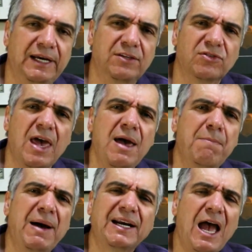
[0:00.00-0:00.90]
lens.
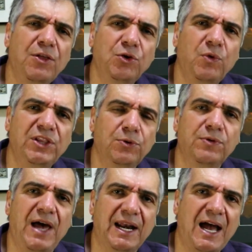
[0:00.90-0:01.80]
But how do we do
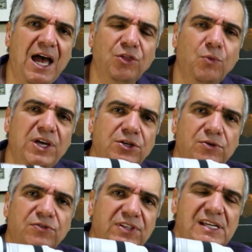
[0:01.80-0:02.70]
that? How do we
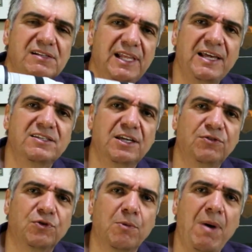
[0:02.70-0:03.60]
use these lenses
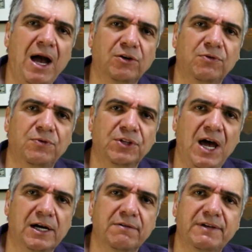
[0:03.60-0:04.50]
for macro
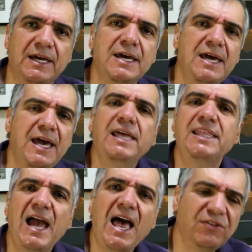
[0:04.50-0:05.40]
photography? And
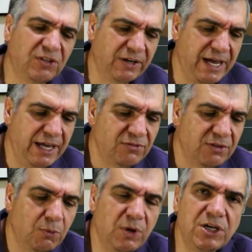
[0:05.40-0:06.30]
the answer
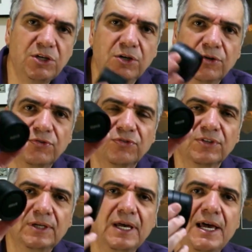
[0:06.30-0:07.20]
is we use
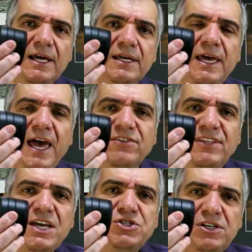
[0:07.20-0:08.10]

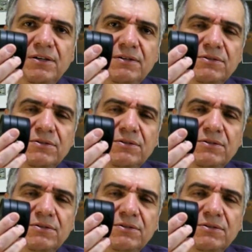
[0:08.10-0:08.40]
extension